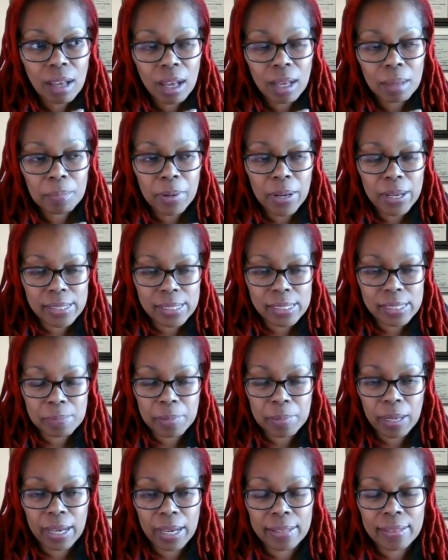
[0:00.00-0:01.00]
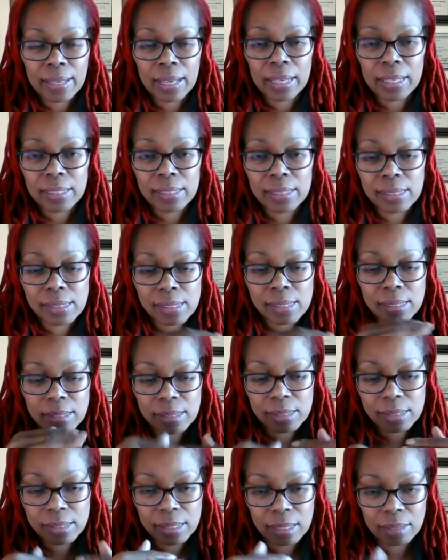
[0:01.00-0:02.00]
thought process behind that is
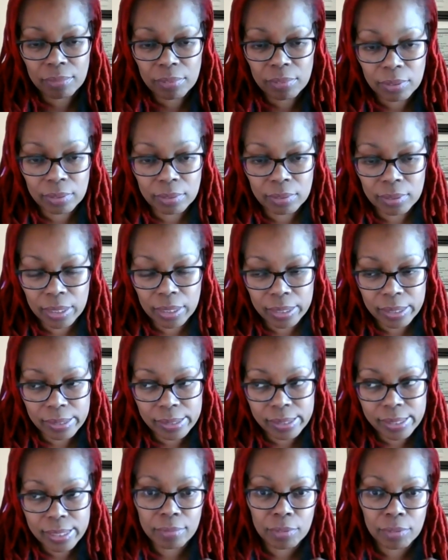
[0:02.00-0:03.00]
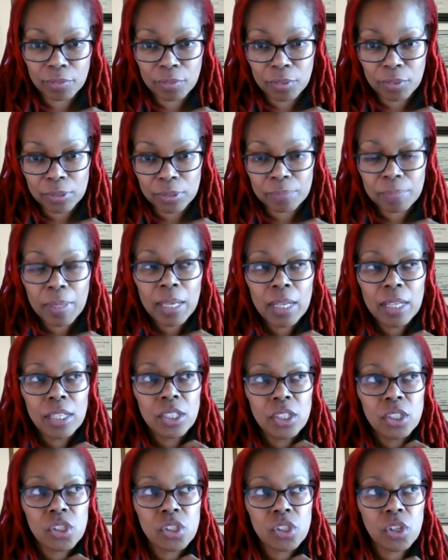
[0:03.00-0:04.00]
severalfold.
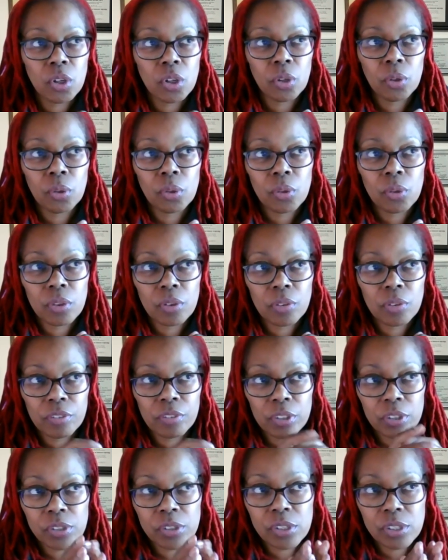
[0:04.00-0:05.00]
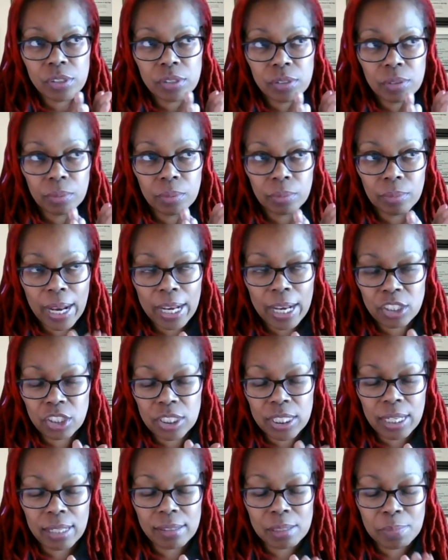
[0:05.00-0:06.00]
So the first
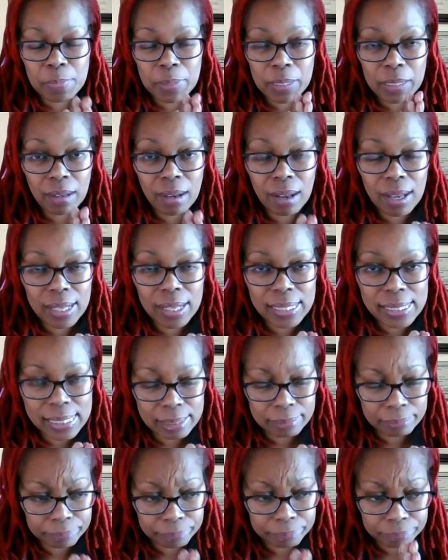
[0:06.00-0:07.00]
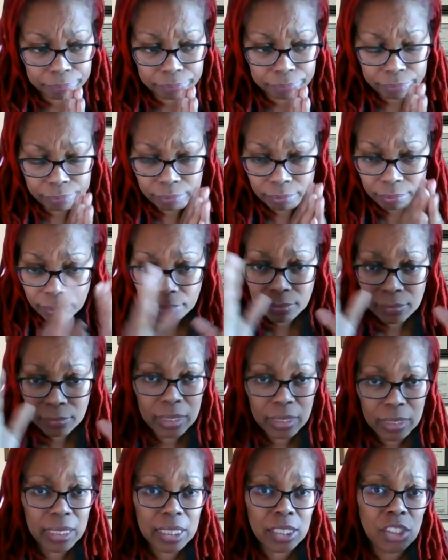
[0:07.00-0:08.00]
rationale is because
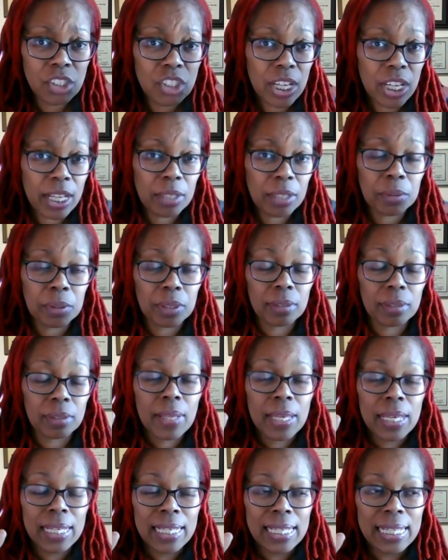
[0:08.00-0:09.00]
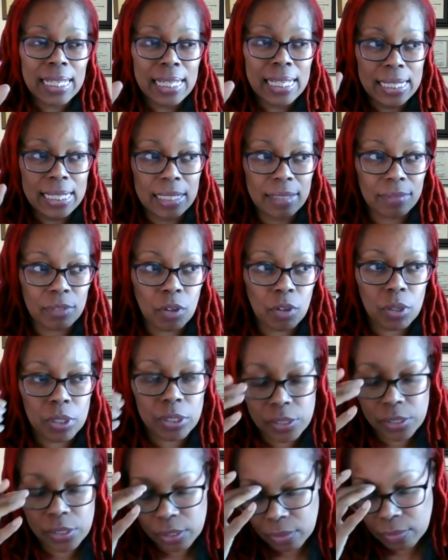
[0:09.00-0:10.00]
in general, now of
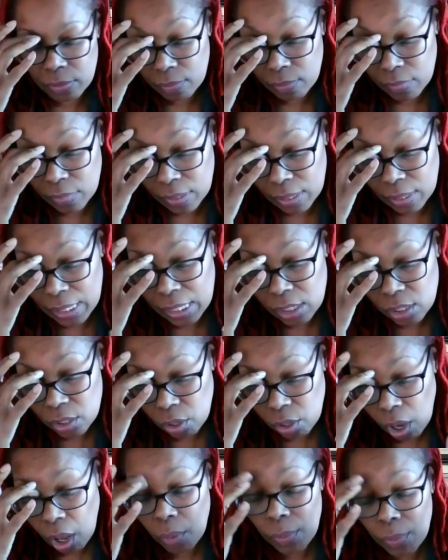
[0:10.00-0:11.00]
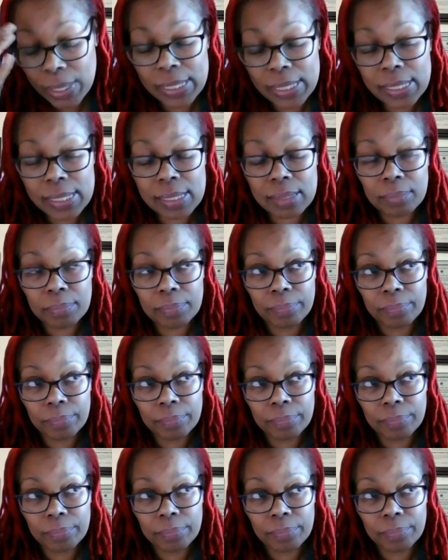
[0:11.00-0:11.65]
course, these are always